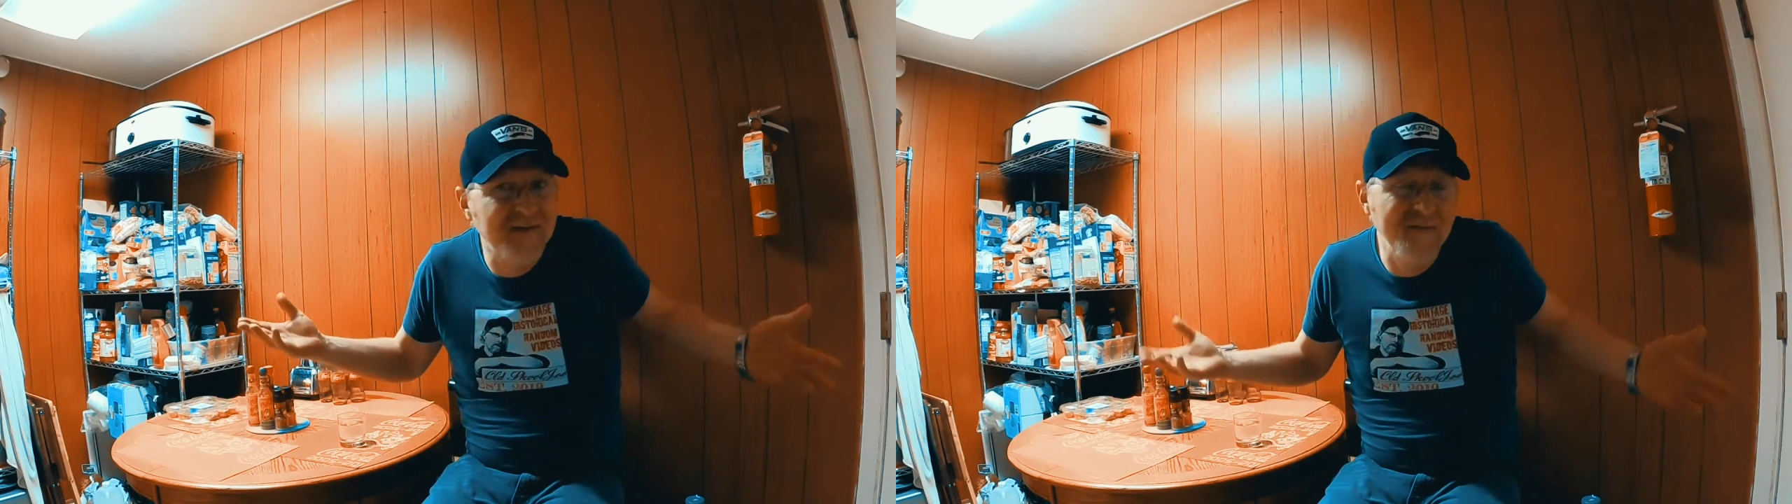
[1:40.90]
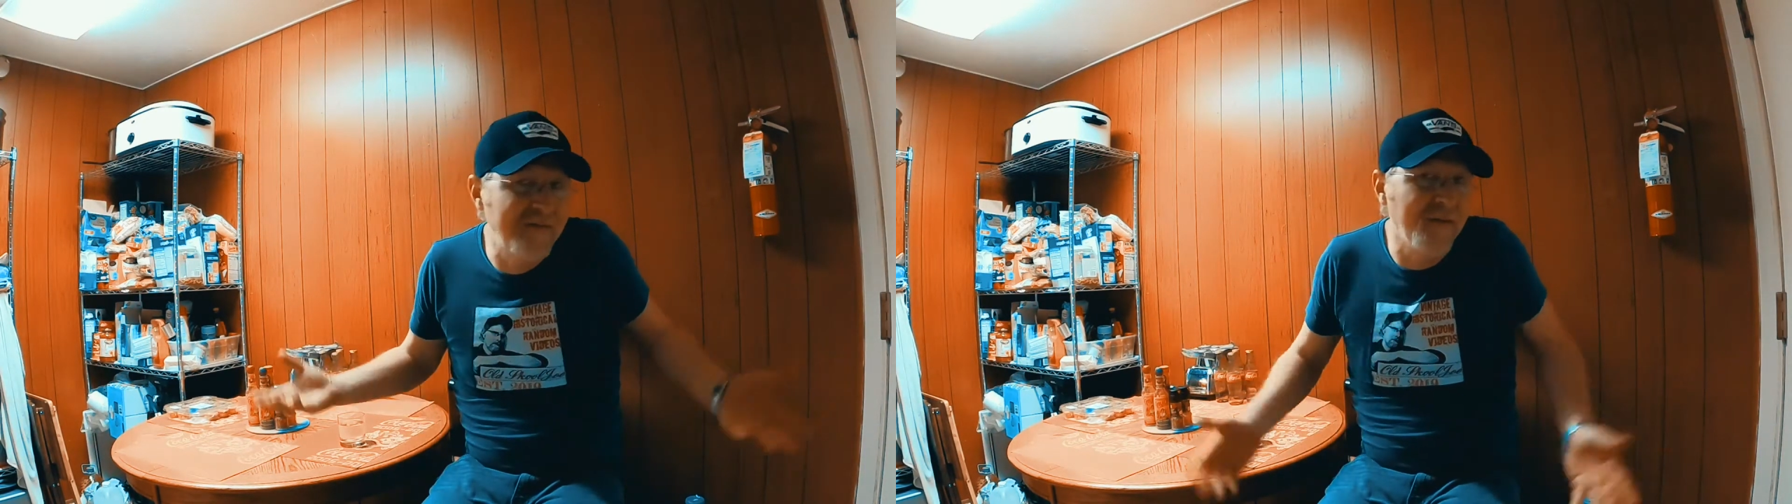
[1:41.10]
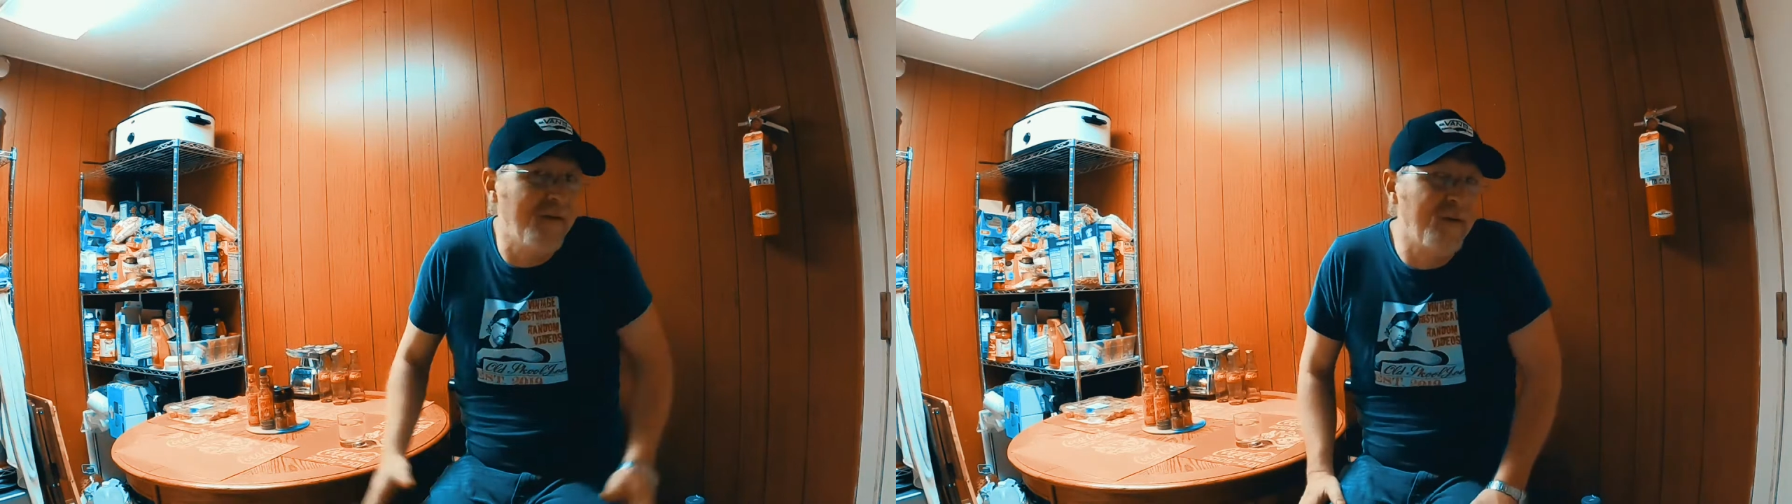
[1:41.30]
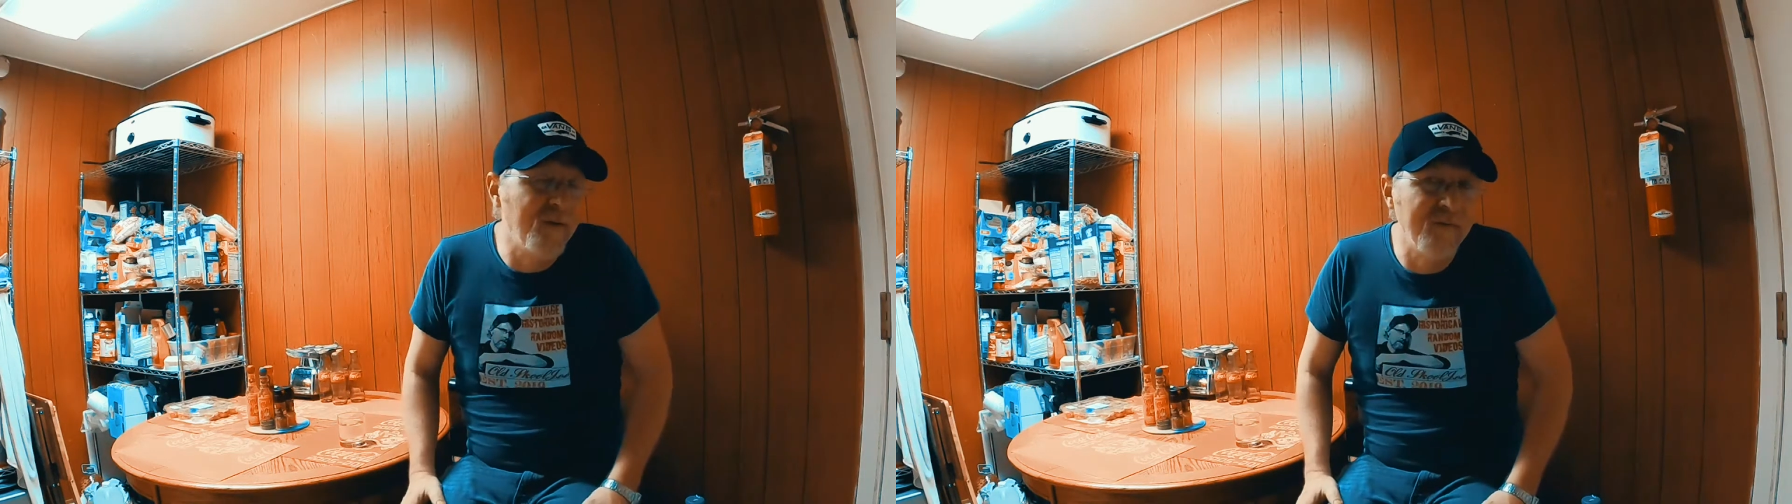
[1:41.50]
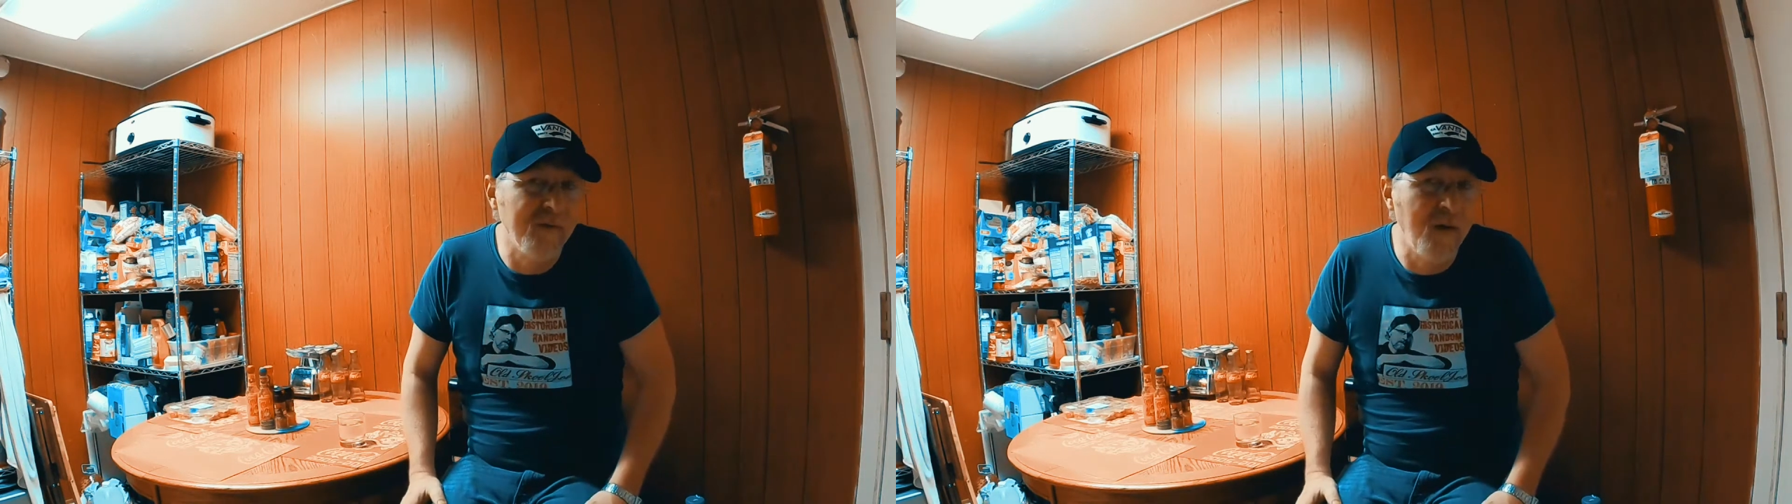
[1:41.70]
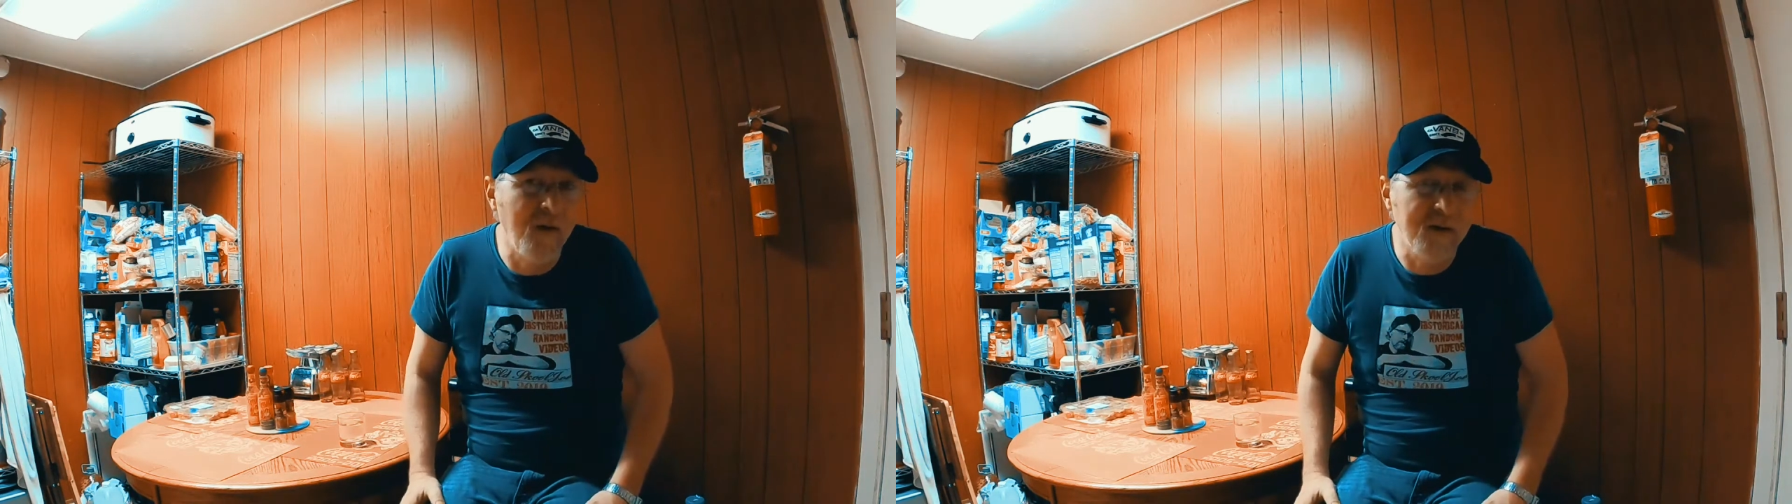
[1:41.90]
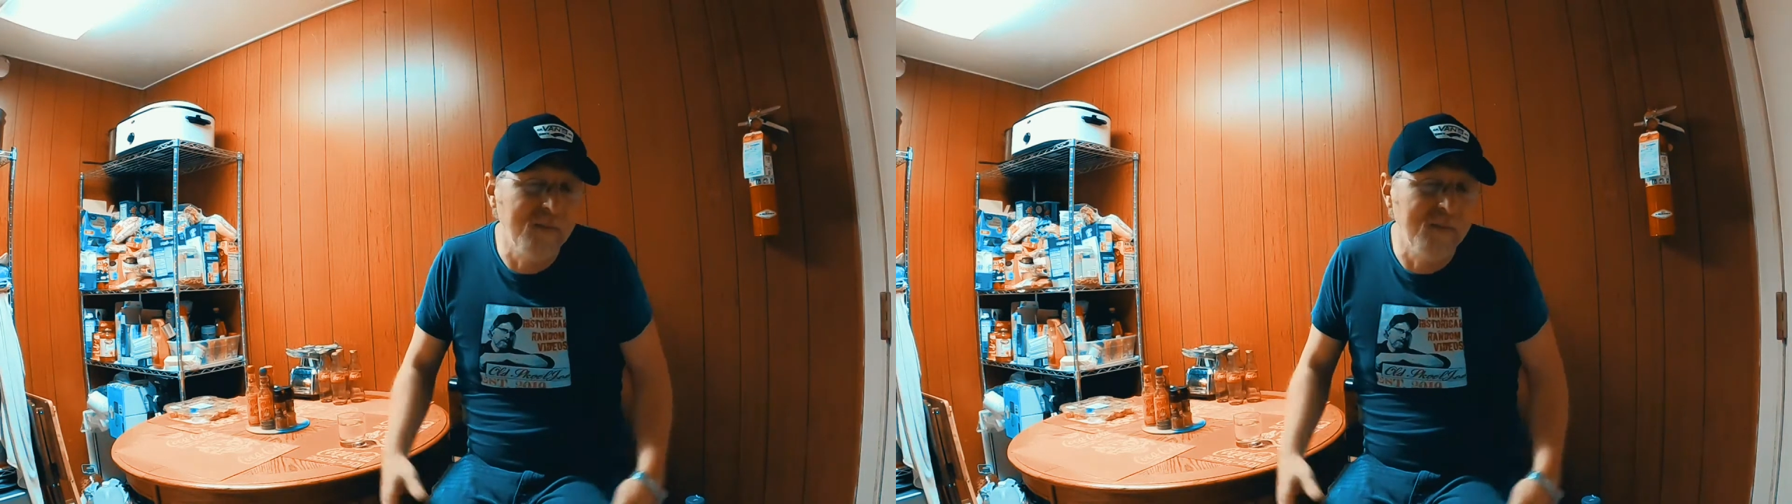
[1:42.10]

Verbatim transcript: doesn't fill a whole vlog.